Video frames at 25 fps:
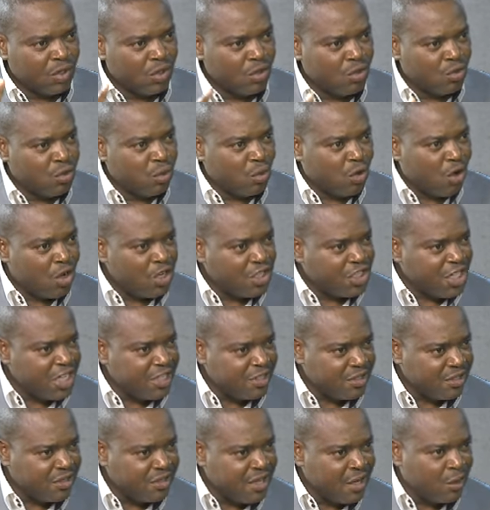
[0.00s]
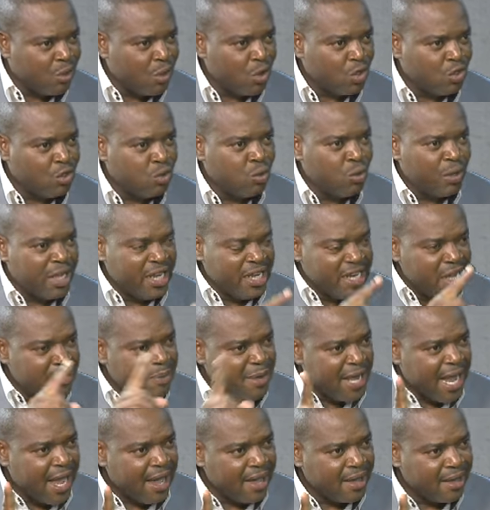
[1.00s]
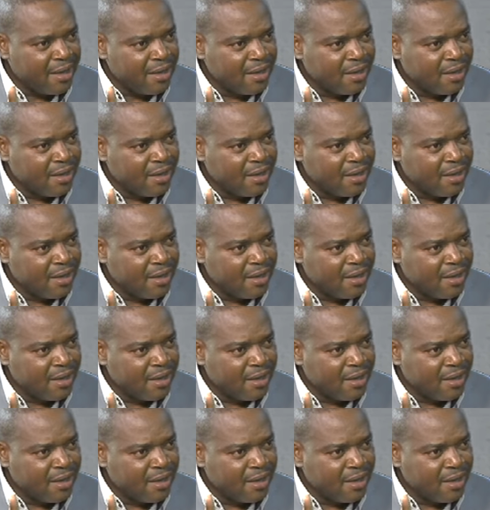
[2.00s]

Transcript: to countries. They go to Libya